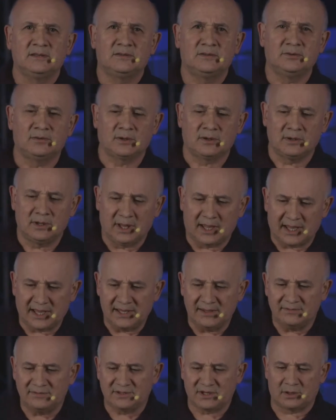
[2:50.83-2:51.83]
to our
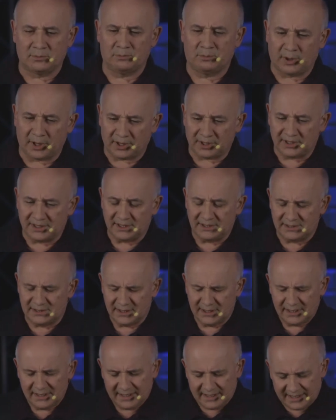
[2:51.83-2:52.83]
lives, our
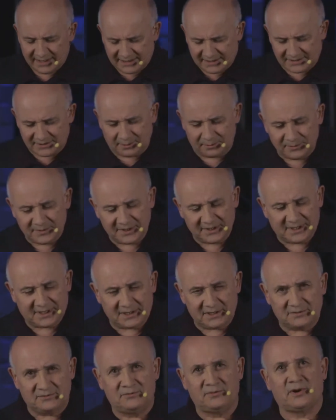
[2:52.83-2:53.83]
bodies. It's something
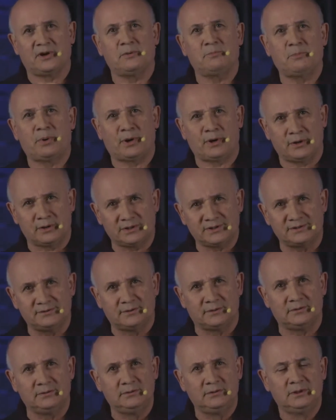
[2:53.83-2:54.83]
that is very
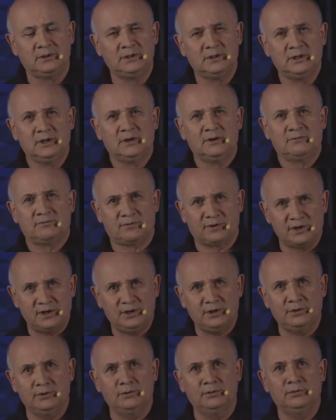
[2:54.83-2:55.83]
personal for
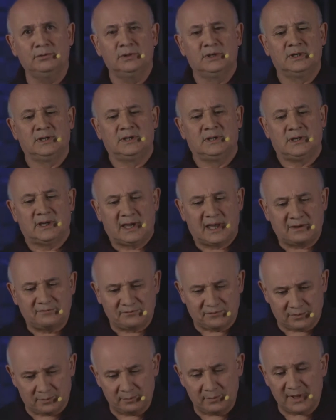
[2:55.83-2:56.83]
you
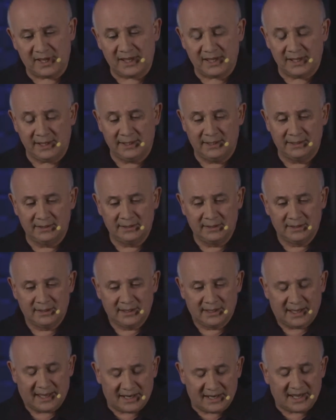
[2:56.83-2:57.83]
and for me.
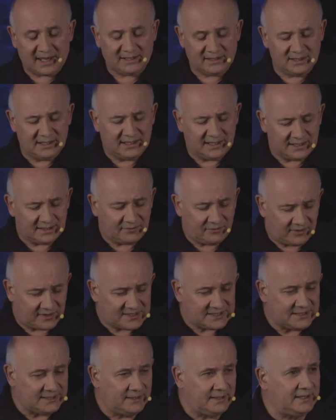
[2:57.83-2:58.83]
And actually, if
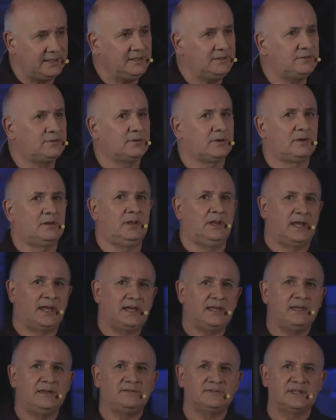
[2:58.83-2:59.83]
it's linked to our
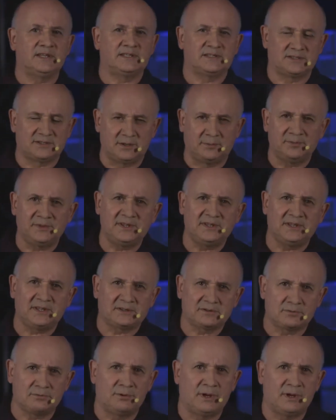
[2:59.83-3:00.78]
lives, it's something that's